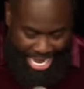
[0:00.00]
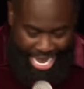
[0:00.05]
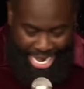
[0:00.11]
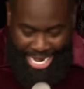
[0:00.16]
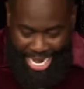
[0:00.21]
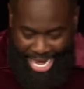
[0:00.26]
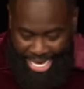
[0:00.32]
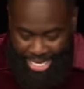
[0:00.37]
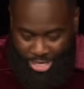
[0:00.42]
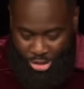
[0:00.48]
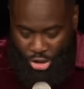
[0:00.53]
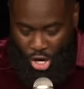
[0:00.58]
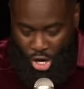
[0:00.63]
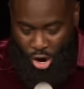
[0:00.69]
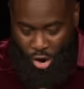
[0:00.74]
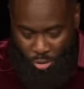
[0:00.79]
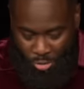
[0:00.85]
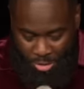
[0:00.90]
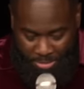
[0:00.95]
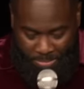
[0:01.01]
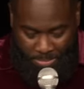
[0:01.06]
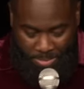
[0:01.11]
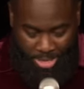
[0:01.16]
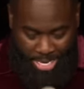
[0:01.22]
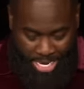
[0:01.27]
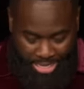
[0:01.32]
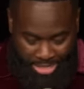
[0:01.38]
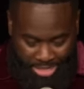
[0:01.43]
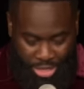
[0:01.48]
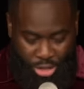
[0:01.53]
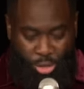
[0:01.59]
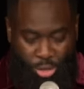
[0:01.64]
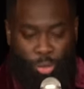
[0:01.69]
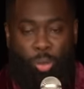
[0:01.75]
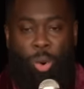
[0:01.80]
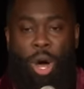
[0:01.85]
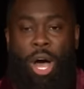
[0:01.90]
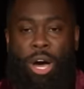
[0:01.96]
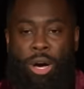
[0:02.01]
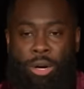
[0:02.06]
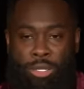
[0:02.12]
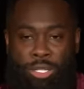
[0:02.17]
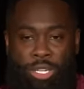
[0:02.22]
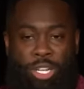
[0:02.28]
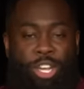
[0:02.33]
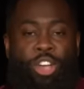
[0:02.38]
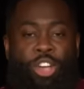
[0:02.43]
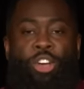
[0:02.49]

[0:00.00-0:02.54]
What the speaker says: LA is the only place in the world